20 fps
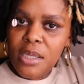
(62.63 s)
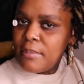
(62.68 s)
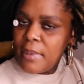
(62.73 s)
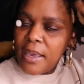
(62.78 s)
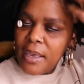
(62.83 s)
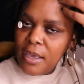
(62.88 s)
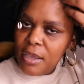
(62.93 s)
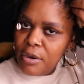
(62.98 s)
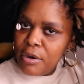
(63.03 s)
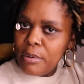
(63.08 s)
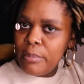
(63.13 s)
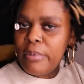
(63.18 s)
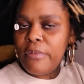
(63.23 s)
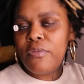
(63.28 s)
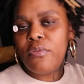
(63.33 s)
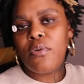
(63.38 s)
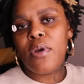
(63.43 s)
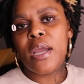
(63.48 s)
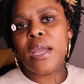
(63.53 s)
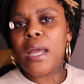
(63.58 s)
my hair
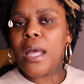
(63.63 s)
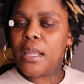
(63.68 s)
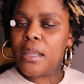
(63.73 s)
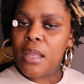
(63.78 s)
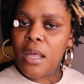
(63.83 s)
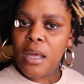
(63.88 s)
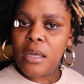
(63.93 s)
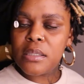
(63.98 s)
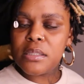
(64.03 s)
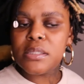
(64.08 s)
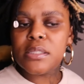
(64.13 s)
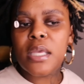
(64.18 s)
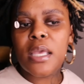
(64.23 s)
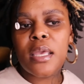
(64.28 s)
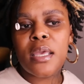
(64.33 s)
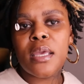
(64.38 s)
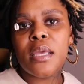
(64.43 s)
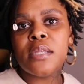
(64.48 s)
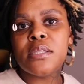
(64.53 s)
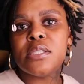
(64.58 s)
before I got locks
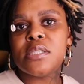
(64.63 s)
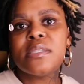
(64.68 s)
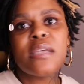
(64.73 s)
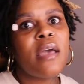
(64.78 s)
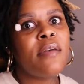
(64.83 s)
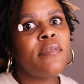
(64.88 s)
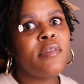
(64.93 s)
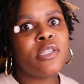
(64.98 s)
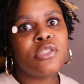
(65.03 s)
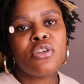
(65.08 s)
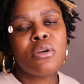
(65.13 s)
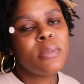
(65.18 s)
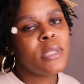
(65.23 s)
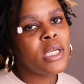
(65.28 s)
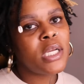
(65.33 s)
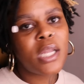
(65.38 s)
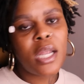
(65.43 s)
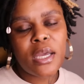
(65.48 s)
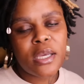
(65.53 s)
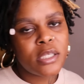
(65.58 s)
and just having so many
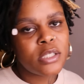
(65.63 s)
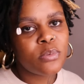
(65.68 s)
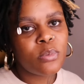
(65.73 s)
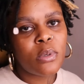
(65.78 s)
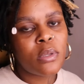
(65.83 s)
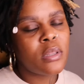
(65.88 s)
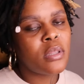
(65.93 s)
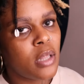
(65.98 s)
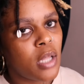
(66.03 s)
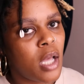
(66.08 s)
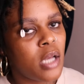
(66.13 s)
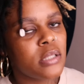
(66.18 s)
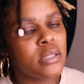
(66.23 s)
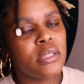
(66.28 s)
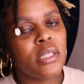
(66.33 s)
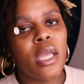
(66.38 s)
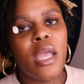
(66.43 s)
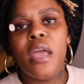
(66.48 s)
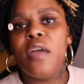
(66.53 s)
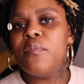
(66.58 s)
clients with locks
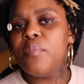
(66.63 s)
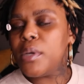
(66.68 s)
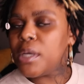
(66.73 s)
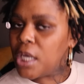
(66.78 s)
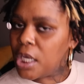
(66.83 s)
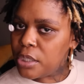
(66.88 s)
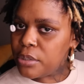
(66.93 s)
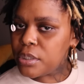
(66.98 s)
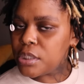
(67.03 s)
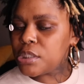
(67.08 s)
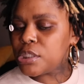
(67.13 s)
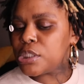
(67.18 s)
that have been colored.